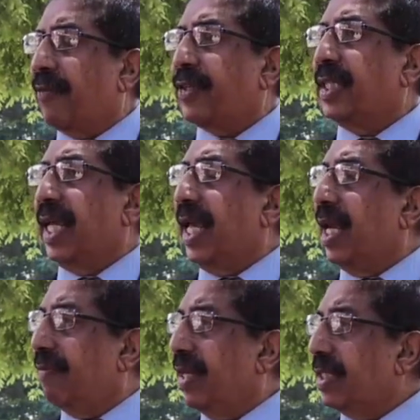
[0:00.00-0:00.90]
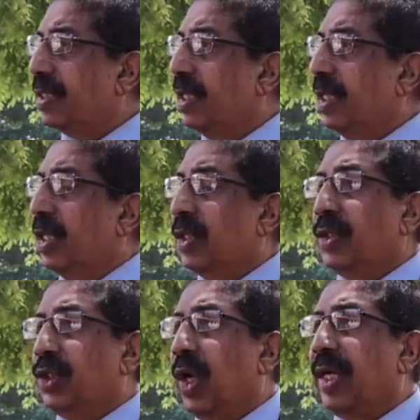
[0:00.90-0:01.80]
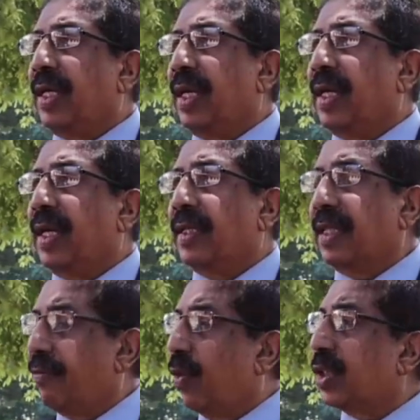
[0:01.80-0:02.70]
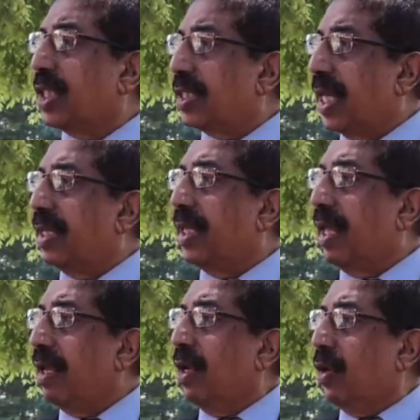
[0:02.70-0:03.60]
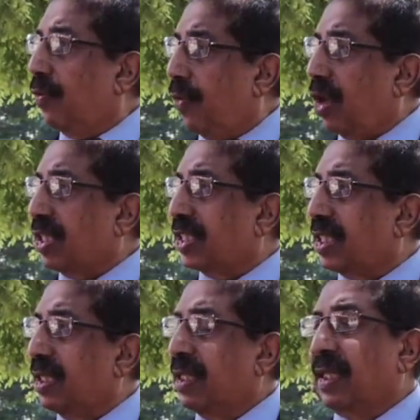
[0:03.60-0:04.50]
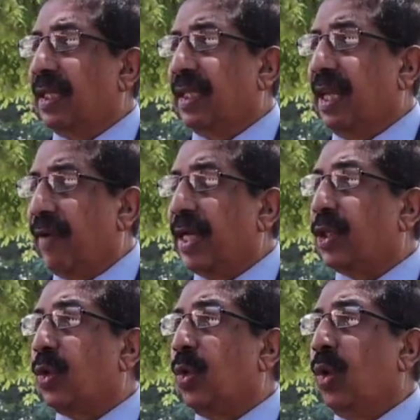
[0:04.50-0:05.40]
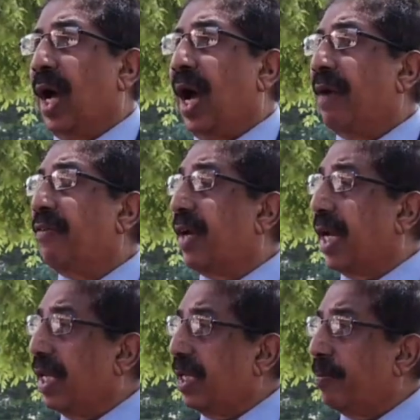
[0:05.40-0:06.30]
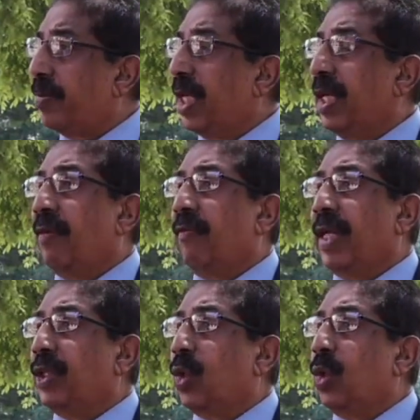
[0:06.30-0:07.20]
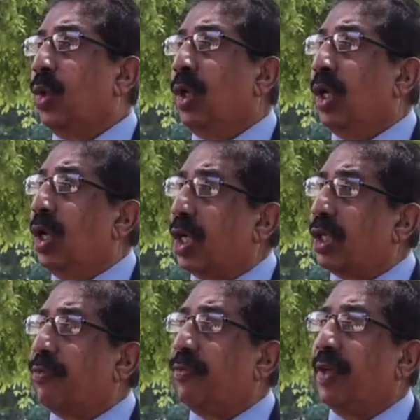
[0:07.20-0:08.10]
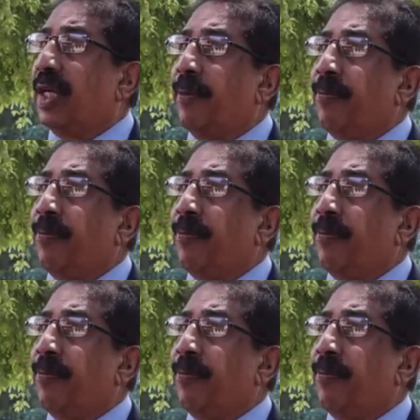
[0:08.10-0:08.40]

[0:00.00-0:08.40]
after the A-levels, joined the courses and we flourishing. We then give hard training, into a lot of